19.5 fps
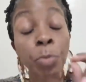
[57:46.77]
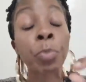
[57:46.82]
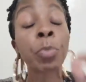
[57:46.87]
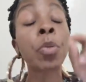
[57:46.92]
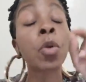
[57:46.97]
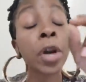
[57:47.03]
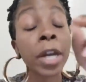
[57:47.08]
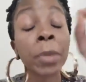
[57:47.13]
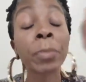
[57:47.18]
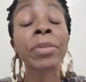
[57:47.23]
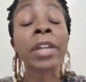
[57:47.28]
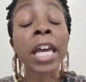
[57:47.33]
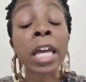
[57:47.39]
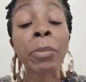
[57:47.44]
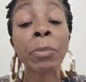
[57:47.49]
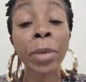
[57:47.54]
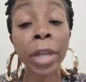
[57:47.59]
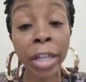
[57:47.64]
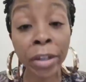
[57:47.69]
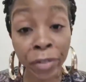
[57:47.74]
point blank
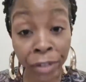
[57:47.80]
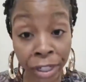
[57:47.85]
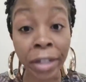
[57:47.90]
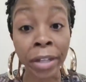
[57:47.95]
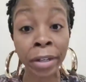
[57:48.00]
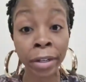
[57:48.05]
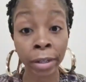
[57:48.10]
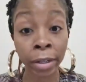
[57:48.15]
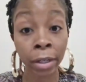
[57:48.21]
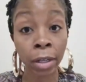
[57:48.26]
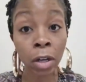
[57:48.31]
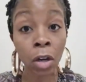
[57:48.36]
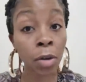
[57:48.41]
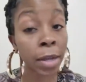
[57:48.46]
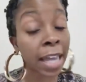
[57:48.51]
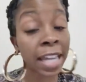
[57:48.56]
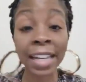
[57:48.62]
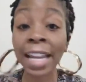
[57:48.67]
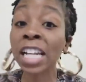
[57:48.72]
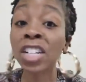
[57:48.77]
period.
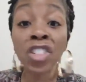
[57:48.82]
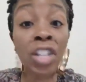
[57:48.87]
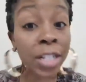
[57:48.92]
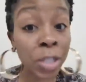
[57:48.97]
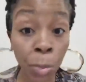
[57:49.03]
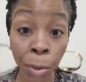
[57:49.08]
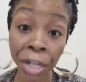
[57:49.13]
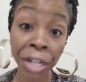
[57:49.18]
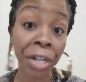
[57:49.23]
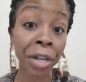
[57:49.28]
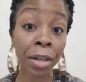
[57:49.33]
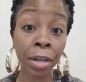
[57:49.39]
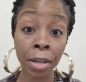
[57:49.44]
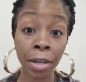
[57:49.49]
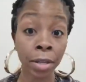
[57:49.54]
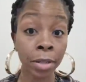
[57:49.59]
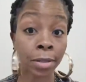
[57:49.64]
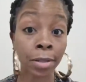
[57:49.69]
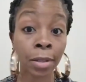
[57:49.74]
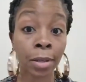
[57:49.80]
Okay, that's just what it
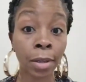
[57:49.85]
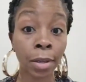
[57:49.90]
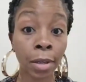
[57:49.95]
is.